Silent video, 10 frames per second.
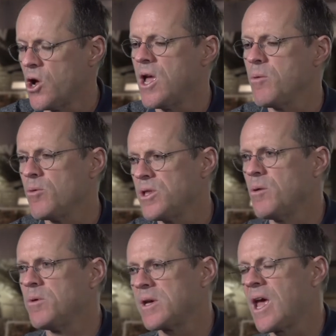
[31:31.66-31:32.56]
So they
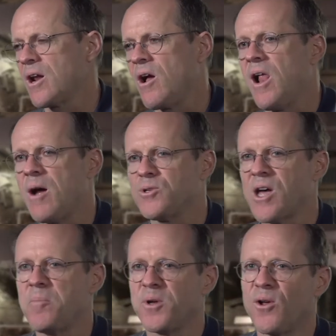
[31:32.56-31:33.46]
were mechanical. I was
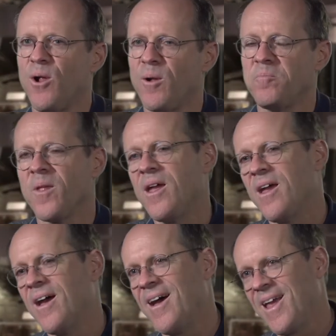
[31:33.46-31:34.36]
optical.
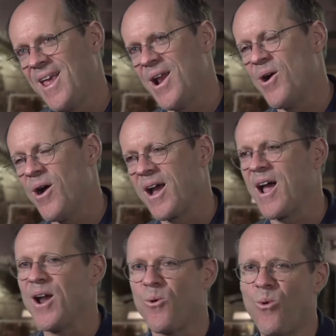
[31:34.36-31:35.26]
You know, I
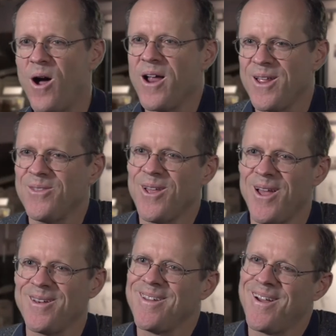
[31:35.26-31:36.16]
kind of won in
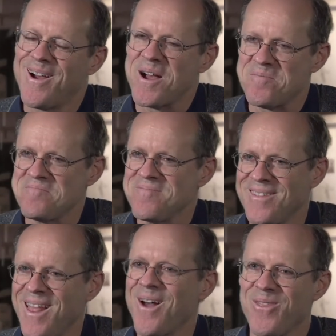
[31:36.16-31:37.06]
that
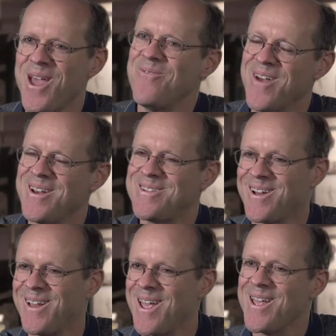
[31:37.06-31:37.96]
you know, they
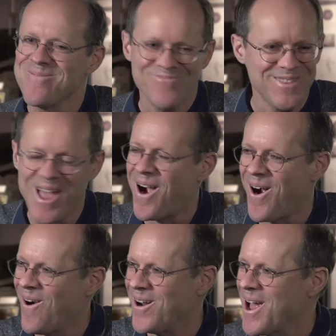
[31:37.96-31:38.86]
eventually
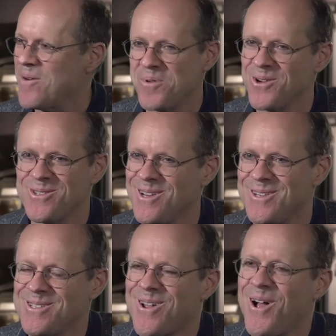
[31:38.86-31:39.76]
are now producing
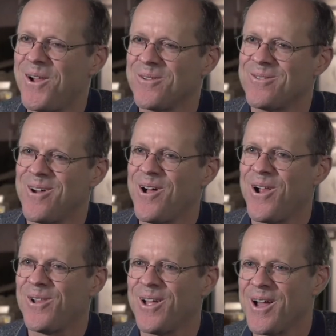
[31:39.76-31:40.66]
just all
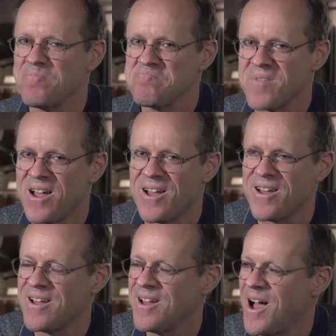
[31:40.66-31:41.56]

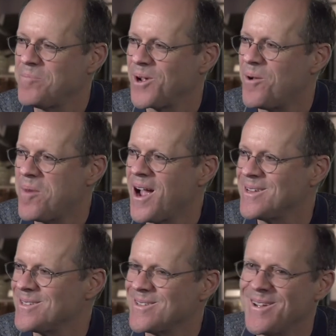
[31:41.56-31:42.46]
optical
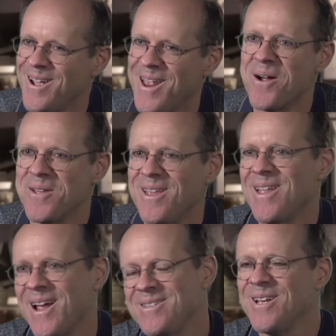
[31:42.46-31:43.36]
mice. You know, in
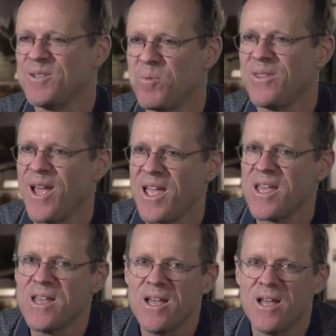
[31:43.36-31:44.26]
that sense, but they.